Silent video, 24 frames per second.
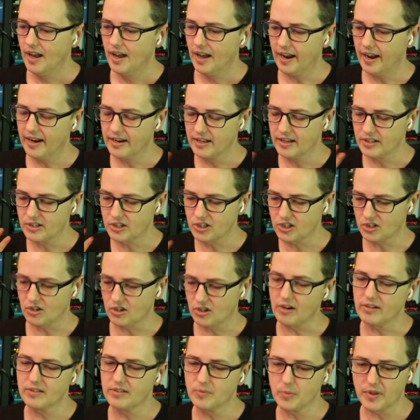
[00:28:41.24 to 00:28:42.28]
And it
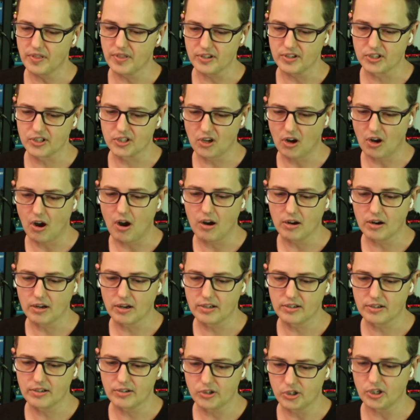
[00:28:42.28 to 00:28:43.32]
started with this
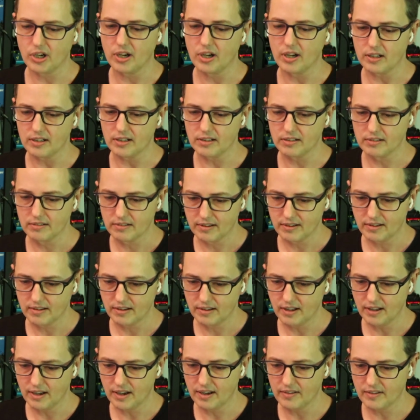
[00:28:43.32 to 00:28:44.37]
conch shell,
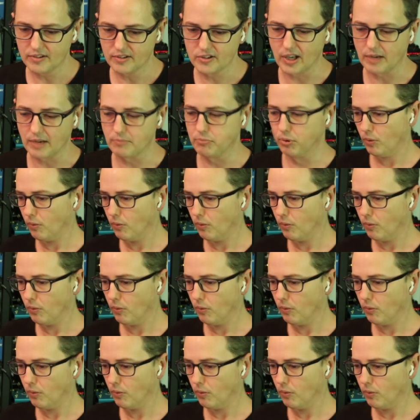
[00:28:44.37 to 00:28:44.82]
this like